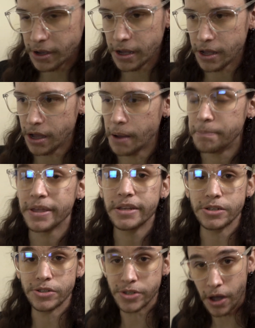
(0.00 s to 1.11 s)
the
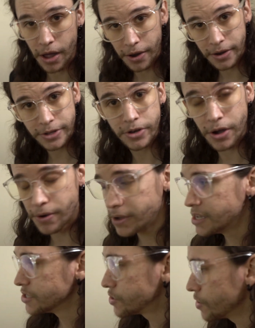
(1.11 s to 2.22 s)
opinions on, you know.
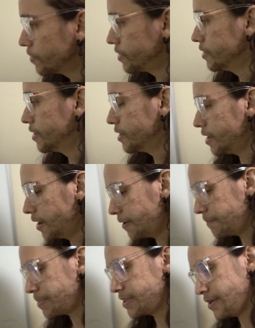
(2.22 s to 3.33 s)
So the
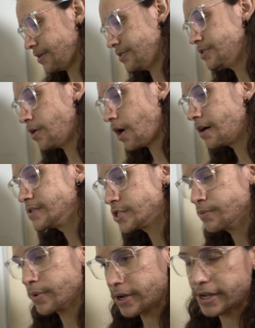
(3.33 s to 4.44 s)
um, you know,
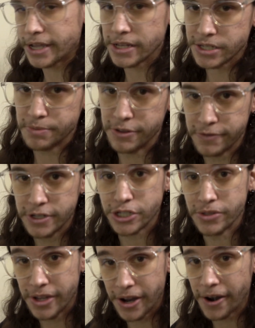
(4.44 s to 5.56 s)
obviously we're going to get some
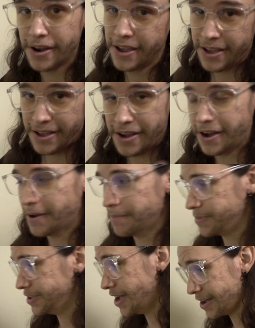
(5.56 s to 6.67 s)
division there
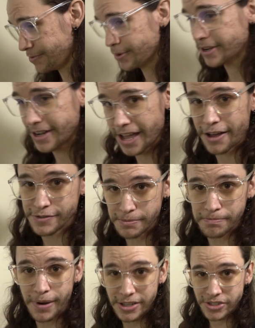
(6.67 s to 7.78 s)
um, yeah, we're gonna have some
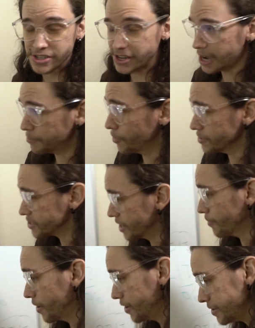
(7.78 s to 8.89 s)
puns tonight, boys.
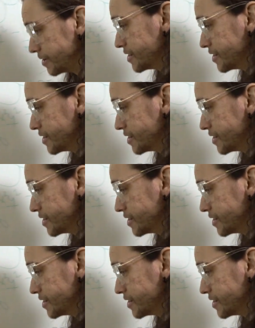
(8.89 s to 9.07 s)
Get ready.